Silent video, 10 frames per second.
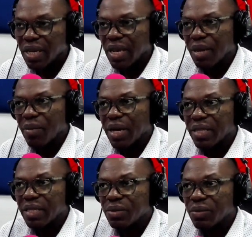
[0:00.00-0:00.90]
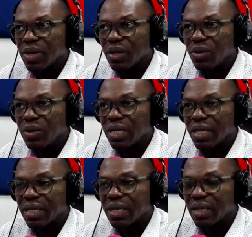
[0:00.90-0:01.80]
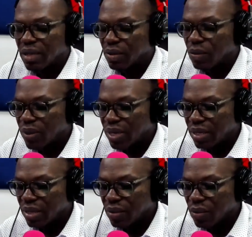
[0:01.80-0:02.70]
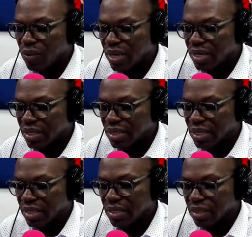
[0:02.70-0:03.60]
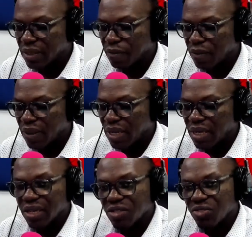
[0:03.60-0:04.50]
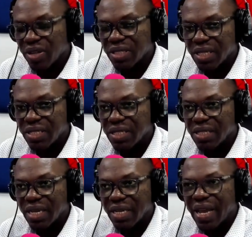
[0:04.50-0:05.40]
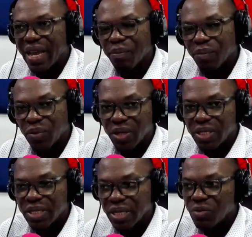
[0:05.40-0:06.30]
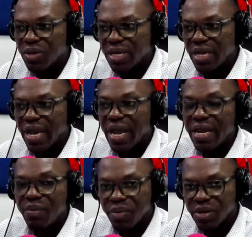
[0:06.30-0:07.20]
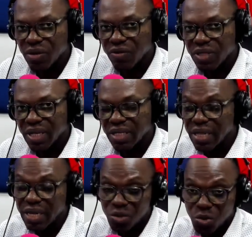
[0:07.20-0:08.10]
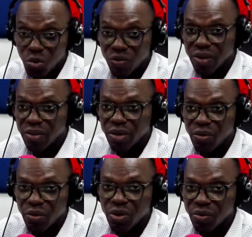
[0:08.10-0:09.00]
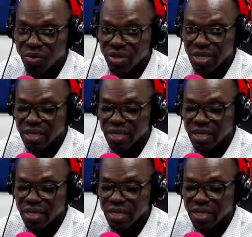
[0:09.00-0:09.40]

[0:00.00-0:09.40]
And by this, we are looking at when one sits, the strategies that are employed in reading any piece of text. And there are two of them that we are going to present